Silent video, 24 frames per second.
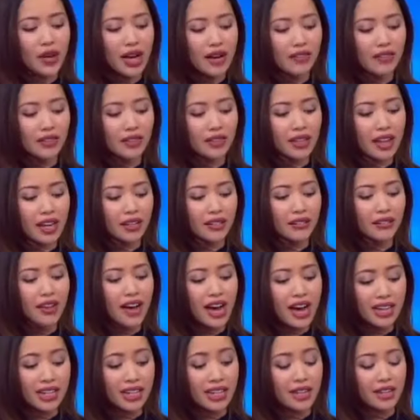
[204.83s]
have a lot of
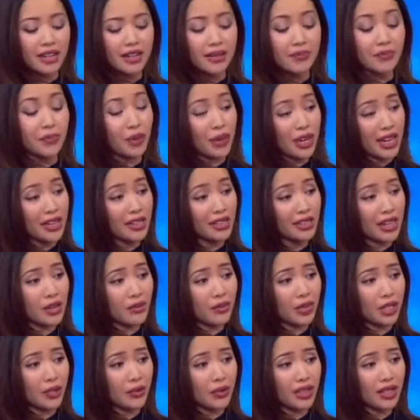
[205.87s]
high-end brands that
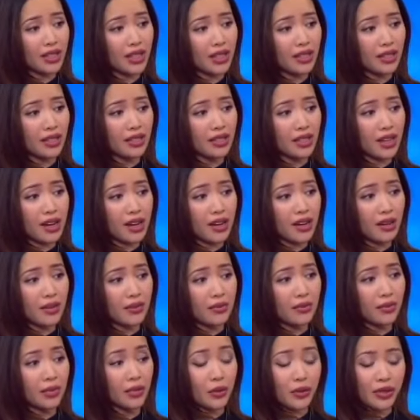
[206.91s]
work with us.
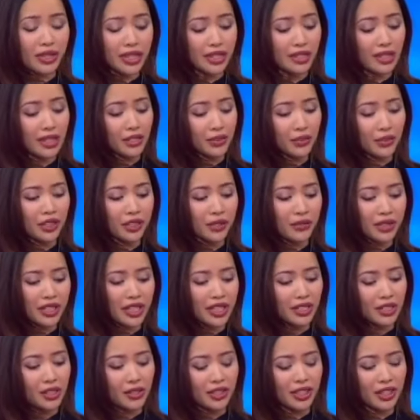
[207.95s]
Um, L'Oreal has worked really
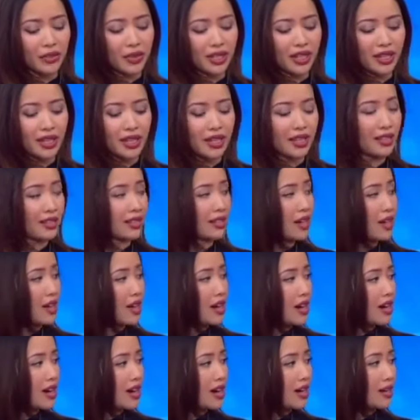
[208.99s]
closely with us,
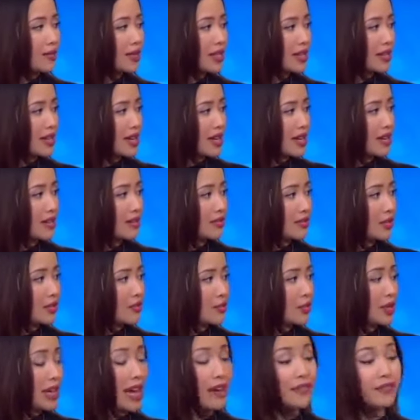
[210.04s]
um, and, and
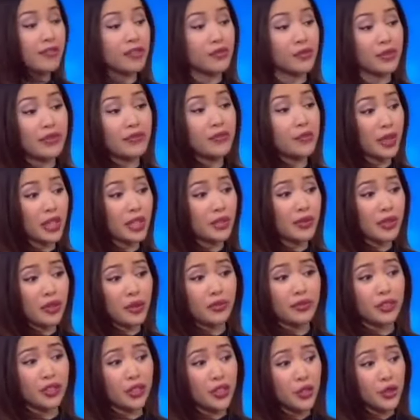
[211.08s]
we have, we've worked with
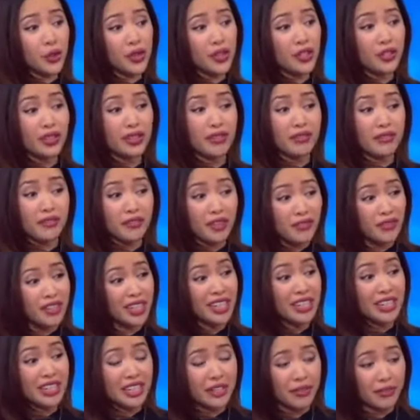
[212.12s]
over 250
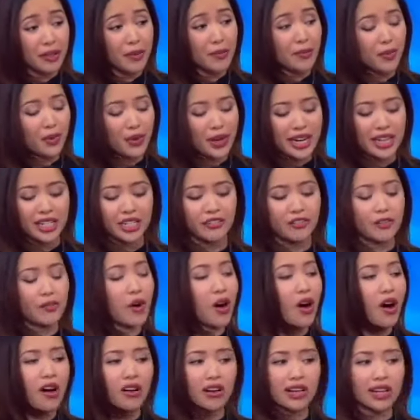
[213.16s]
different brands from
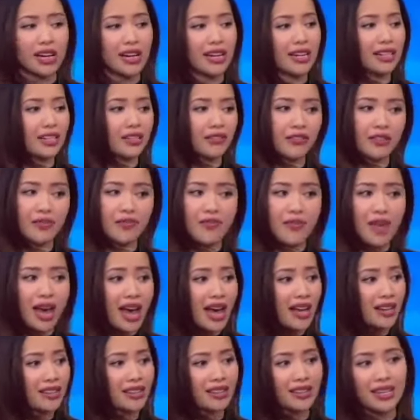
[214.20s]
all kinds, from
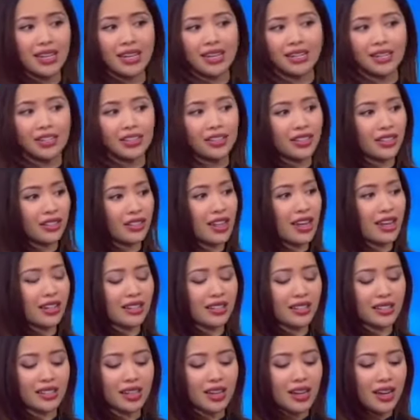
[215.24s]
mass to
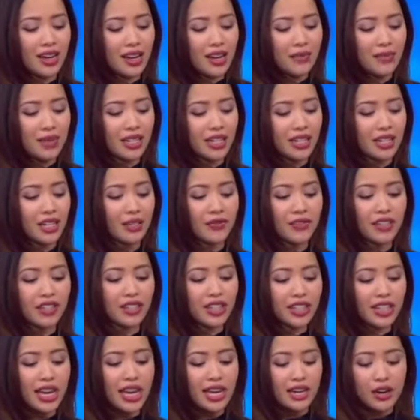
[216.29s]
luxe, because if you
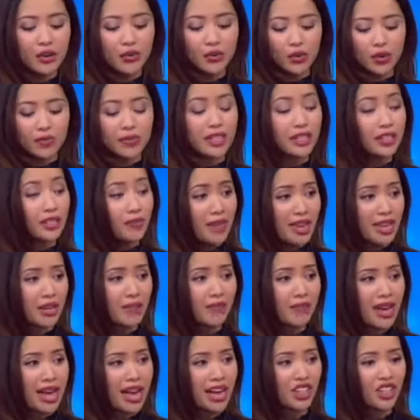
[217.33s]
look at a woman's
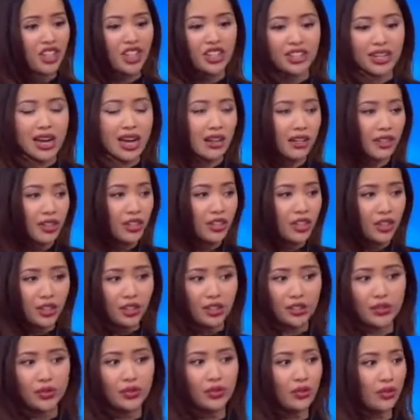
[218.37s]
makeup bag, she's not gonna just
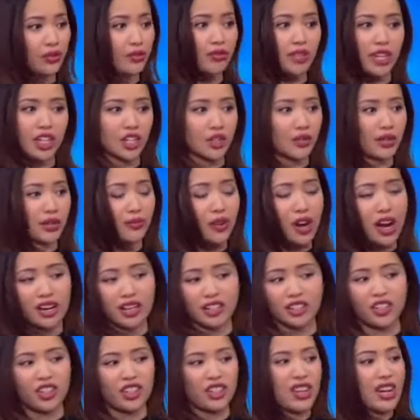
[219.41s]
use luxury
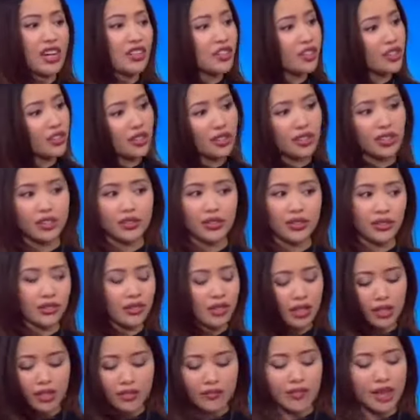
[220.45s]
products. She's not just gonna use
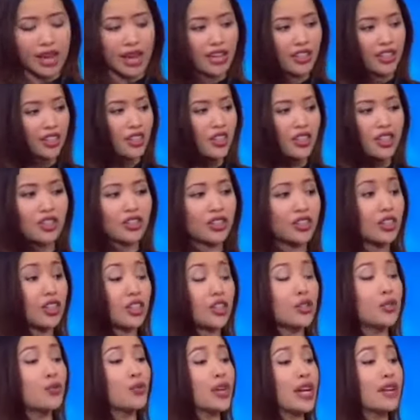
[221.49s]
mass. She's gonna
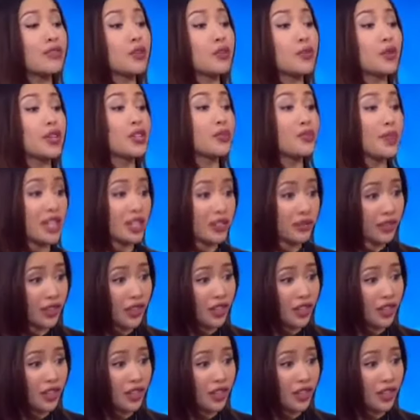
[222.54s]
use whatever works best for